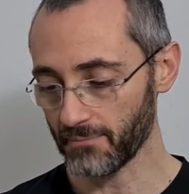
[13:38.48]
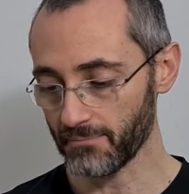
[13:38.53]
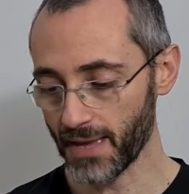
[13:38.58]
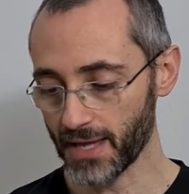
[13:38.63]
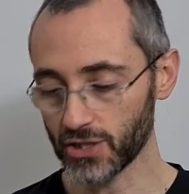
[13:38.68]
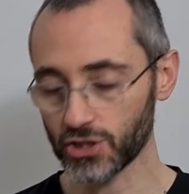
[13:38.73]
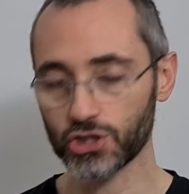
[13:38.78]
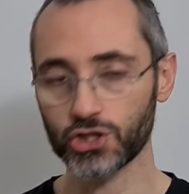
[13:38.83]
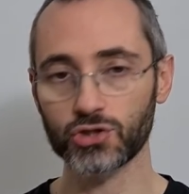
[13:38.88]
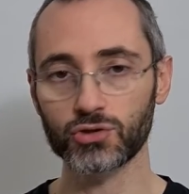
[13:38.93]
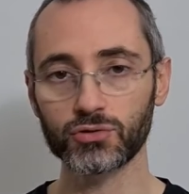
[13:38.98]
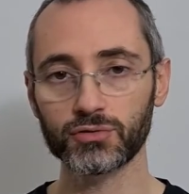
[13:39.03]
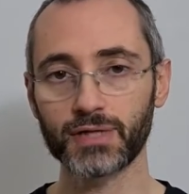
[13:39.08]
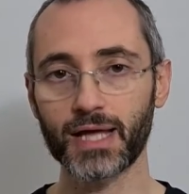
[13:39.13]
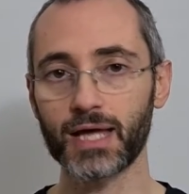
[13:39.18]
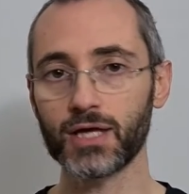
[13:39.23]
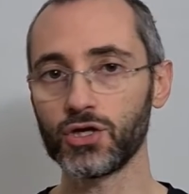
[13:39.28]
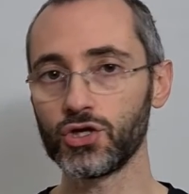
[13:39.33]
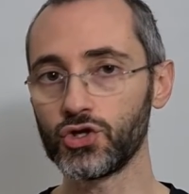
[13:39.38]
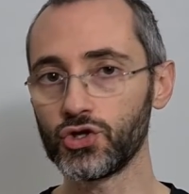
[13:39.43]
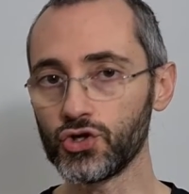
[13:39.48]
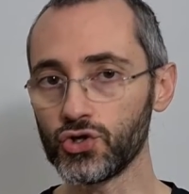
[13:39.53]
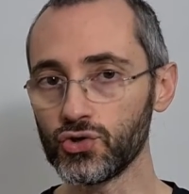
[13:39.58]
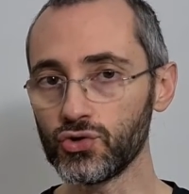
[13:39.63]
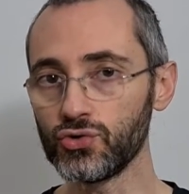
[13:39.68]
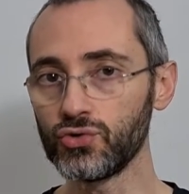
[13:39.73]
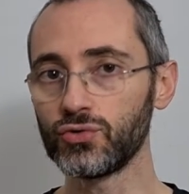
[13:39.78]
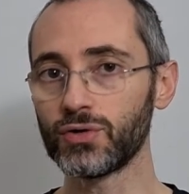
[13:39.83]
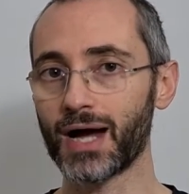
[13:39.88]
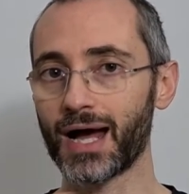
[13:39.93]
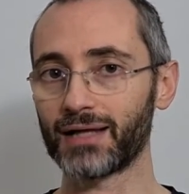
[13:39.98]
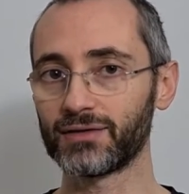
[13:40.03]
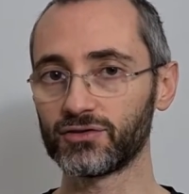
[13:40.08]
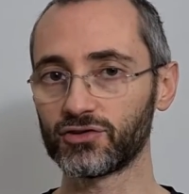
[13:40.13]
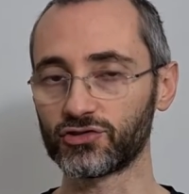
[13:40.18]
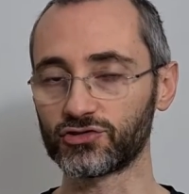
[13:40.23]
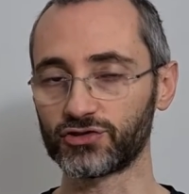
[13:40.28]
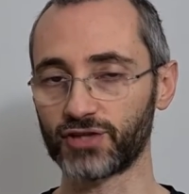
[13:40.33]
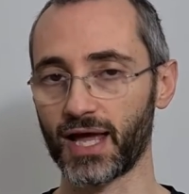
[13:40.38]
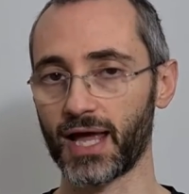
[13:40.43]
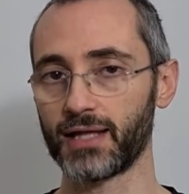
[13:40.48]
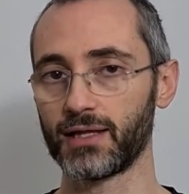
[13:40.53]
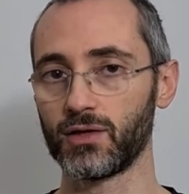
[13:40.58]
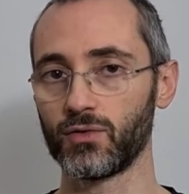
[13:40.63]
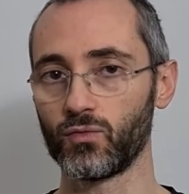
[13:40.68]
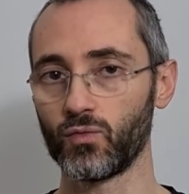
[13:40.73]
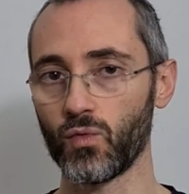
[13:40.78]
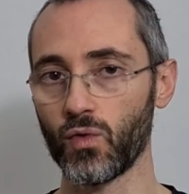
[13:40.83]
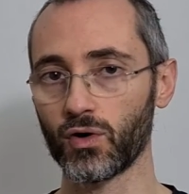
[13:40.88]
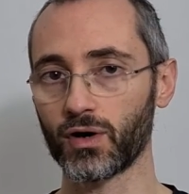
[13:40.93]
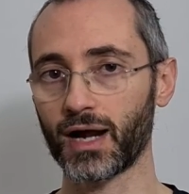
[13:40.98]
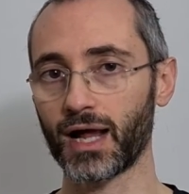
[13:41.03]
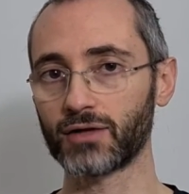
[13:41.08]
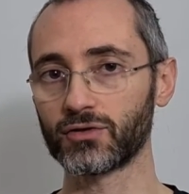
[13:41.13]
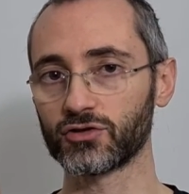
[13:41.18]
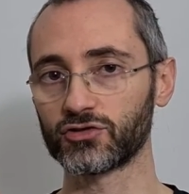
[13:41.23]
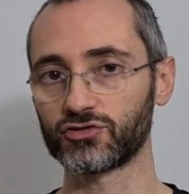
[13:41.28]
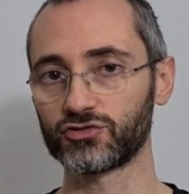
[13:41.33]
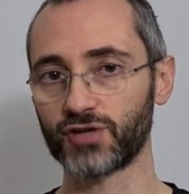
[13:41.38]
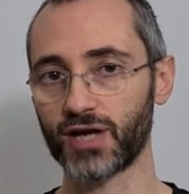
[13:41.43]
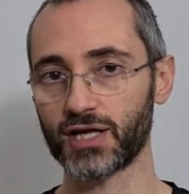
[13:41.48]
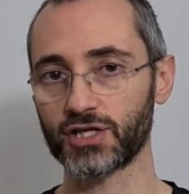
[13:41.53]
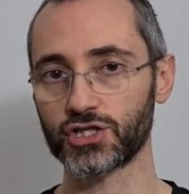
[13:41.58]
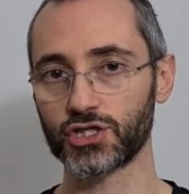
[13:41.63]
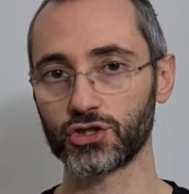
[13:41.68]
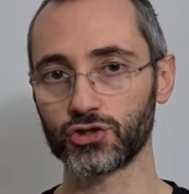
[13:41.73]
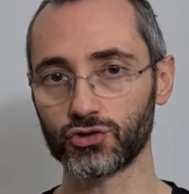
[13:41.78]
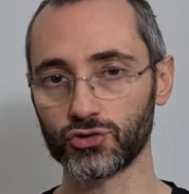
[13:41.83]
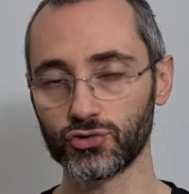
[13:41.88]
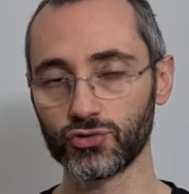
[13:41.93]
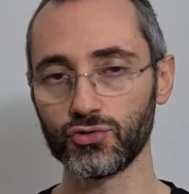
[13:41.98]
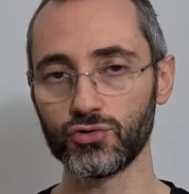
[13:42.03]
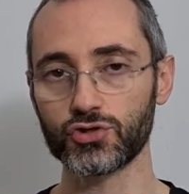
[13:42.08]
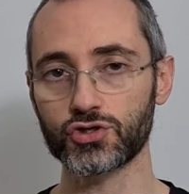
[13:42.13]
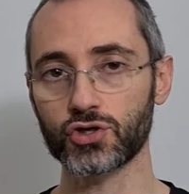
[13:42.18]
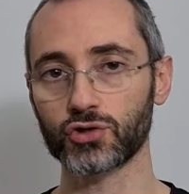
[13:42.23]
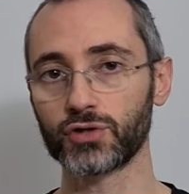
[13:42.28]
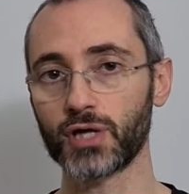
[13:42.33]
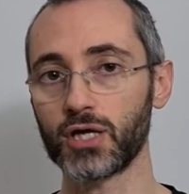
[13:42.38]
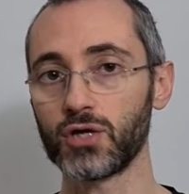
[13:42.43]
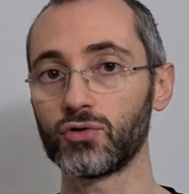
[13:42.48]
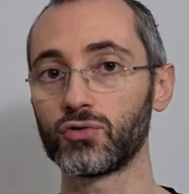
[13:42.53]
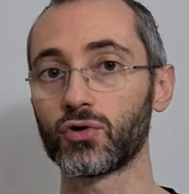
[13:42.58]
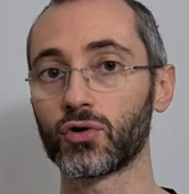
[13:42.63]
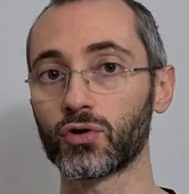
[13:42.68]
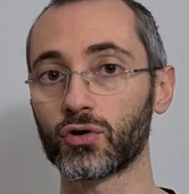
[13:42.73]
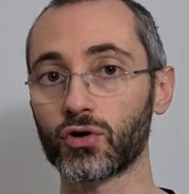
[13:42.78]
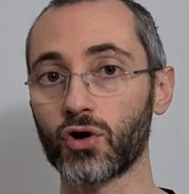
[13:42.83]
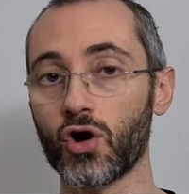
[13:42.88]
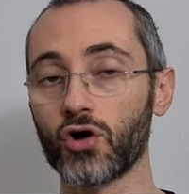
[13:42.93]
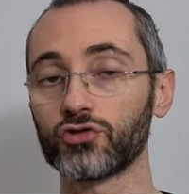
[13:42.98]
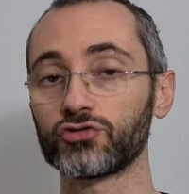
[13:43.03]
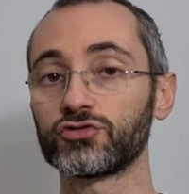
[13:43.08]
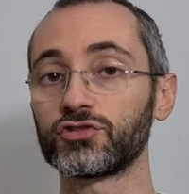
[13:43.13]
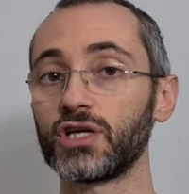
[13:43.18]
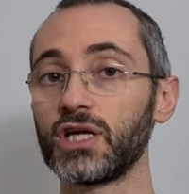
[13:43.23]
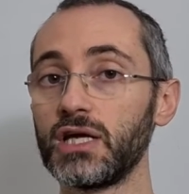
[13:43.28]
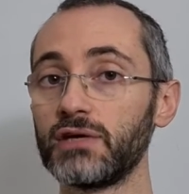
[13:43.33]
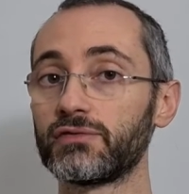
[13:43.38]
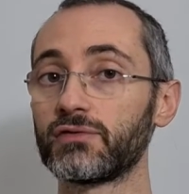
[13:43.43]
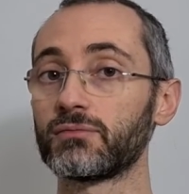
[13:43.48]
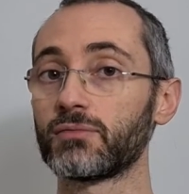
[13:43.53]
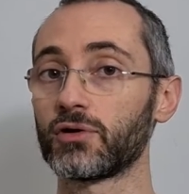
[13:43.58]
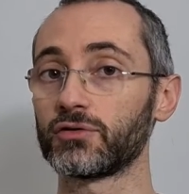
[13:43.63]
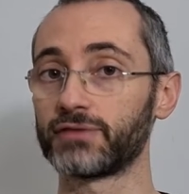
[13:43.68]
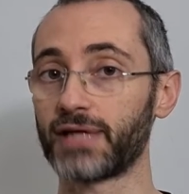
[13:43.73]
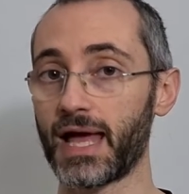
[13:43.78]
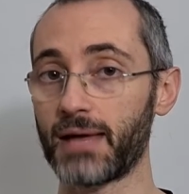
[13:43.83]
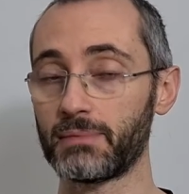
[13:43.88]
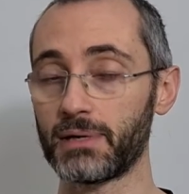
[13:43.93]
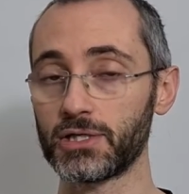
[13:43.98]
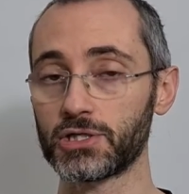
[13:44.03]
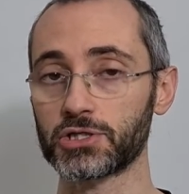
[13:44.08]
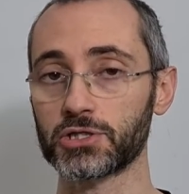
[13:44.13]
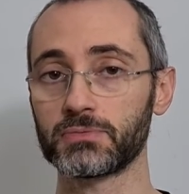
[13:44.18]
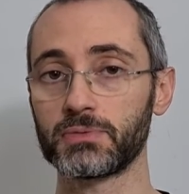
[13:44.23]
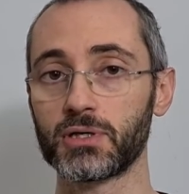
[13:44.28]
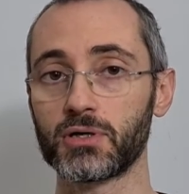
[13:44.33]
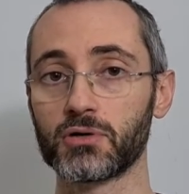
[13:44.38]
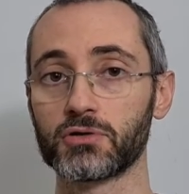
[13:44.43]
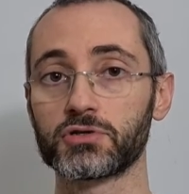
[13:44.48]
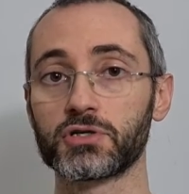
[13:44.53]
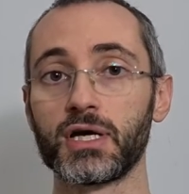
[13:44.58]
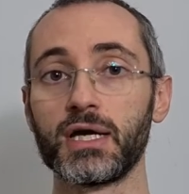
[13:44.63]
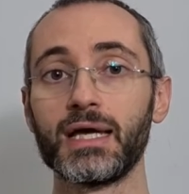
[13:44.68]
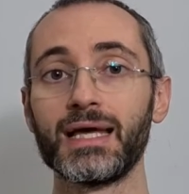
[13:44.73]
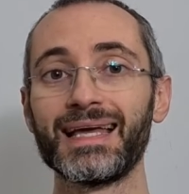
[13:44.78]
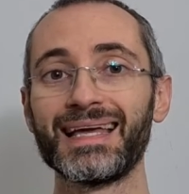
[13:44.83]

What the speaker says: make sure that you understand what kind of stretching to do so that you don't cause even more damage, because